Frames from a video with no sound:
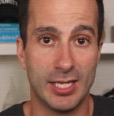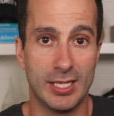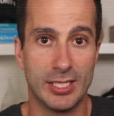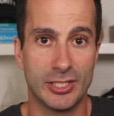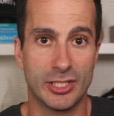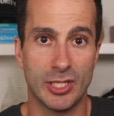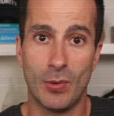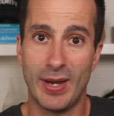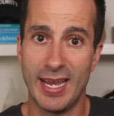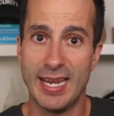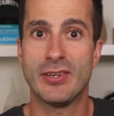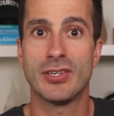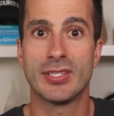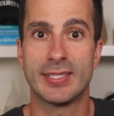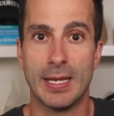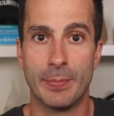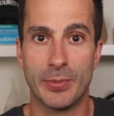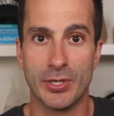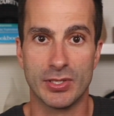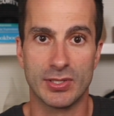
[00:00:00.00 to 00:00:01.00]
So
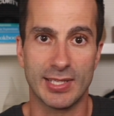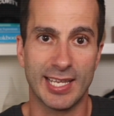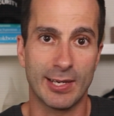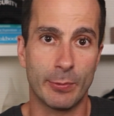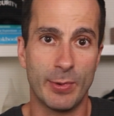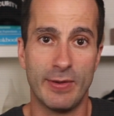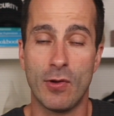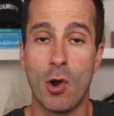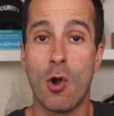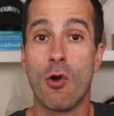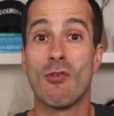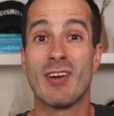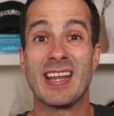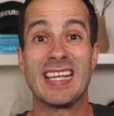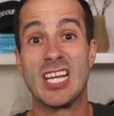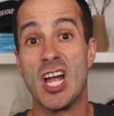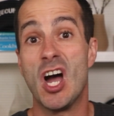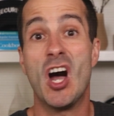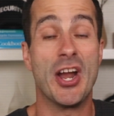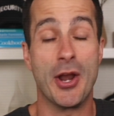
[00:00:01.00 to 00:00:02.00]
interceptors, like we've already
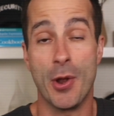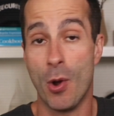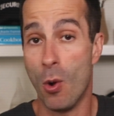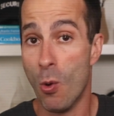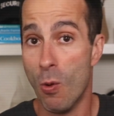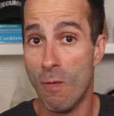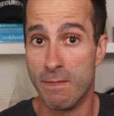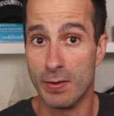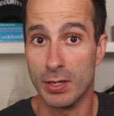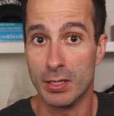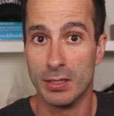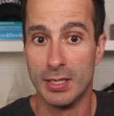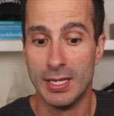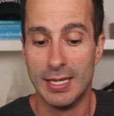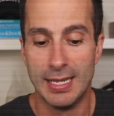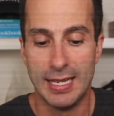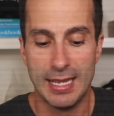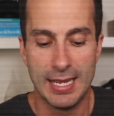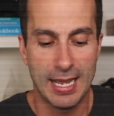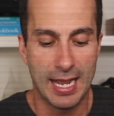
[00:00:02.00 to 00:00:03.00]
gone over,
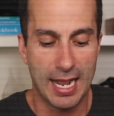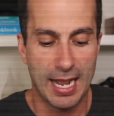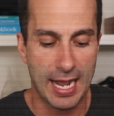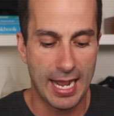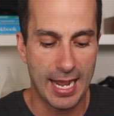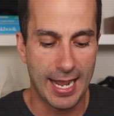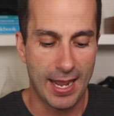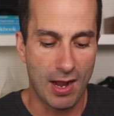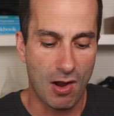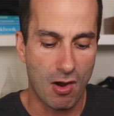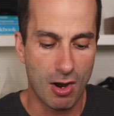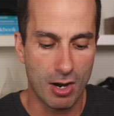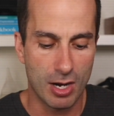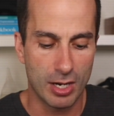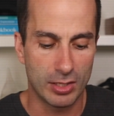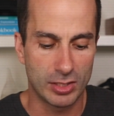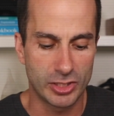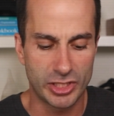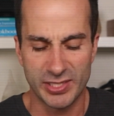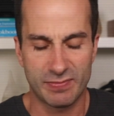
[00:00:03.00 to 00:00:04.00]

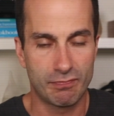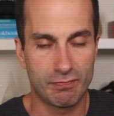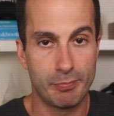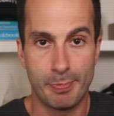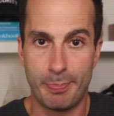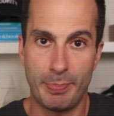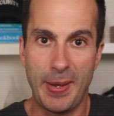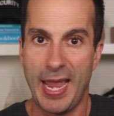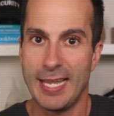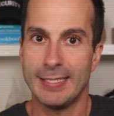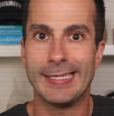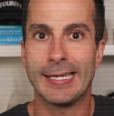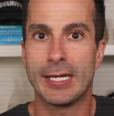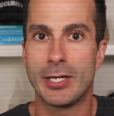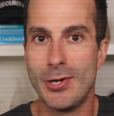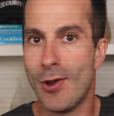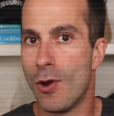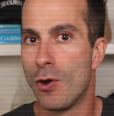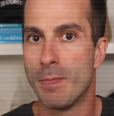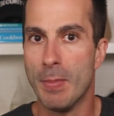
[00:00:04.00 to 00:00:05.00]
are just basic
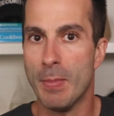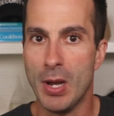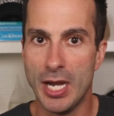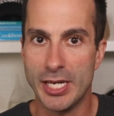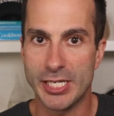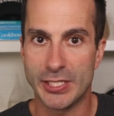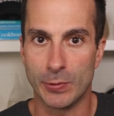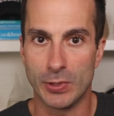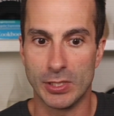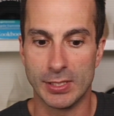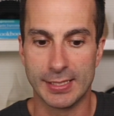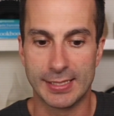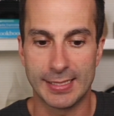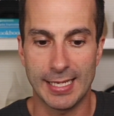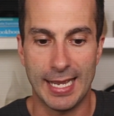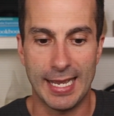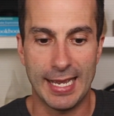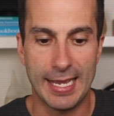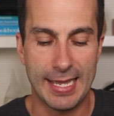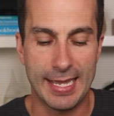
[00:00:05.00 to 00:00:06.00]
node modules
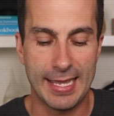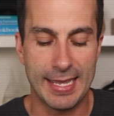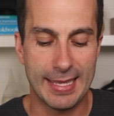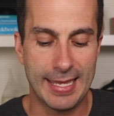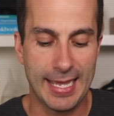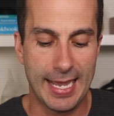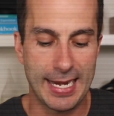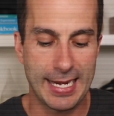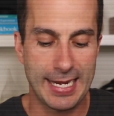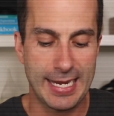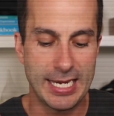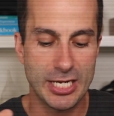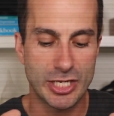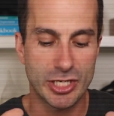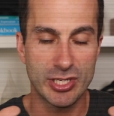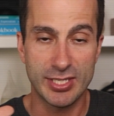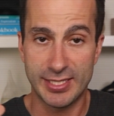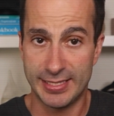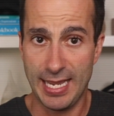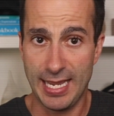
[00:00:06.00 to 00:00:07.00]
that
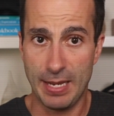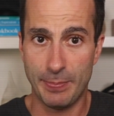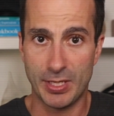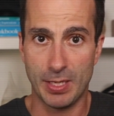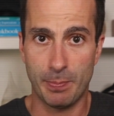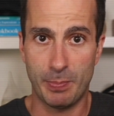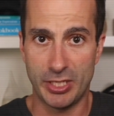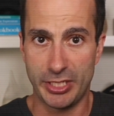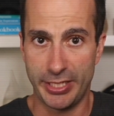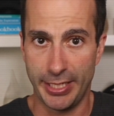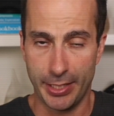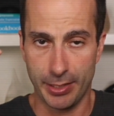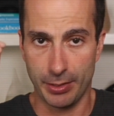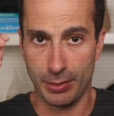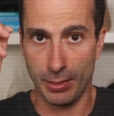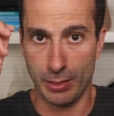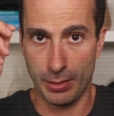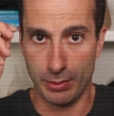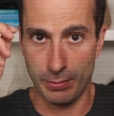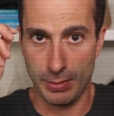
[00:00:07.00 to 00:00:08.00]
intercept a
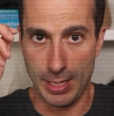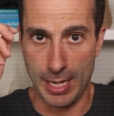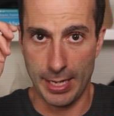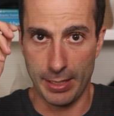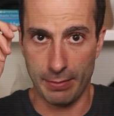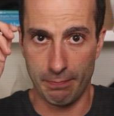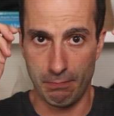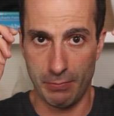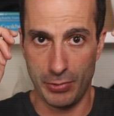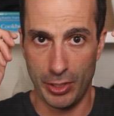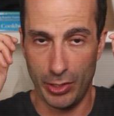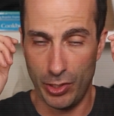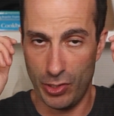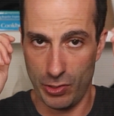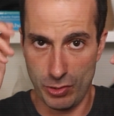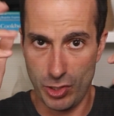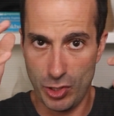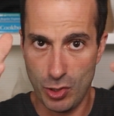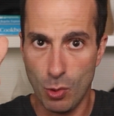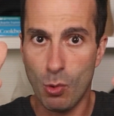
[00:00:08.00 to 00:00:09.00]
particular
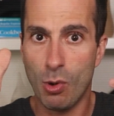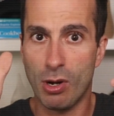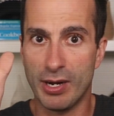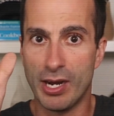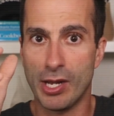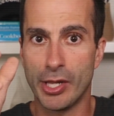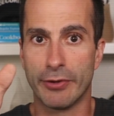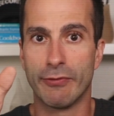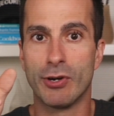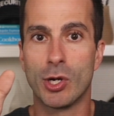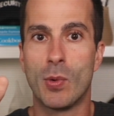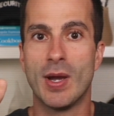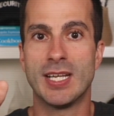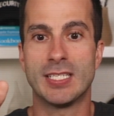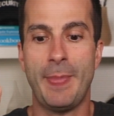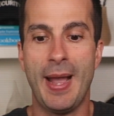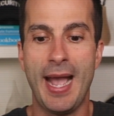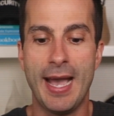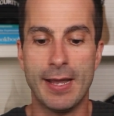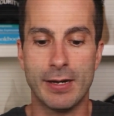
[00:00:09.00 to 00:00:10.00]
URL or
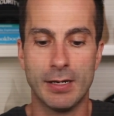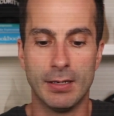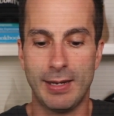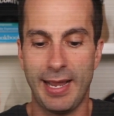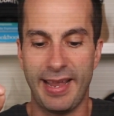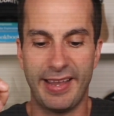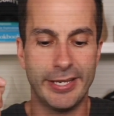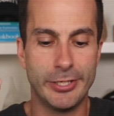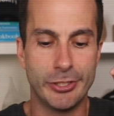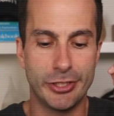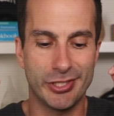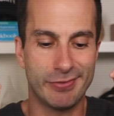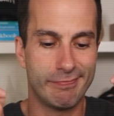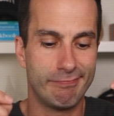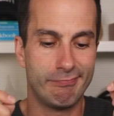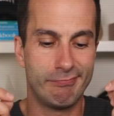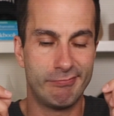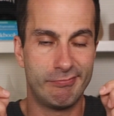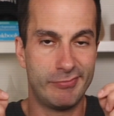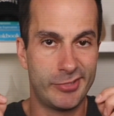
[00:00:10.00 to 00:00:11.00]
request pattern and just
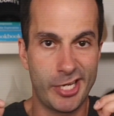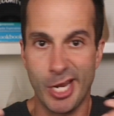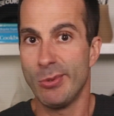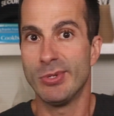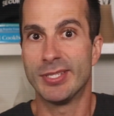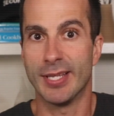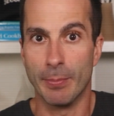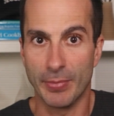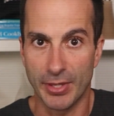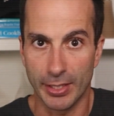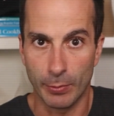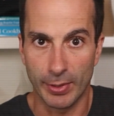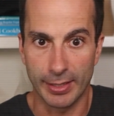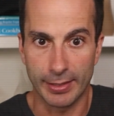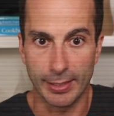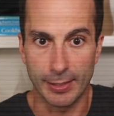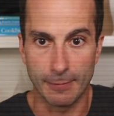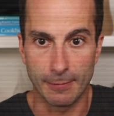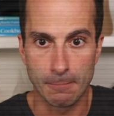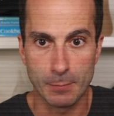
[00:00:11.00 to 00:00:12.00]
do something
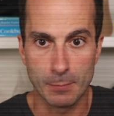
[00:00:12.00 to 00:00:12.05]
with it.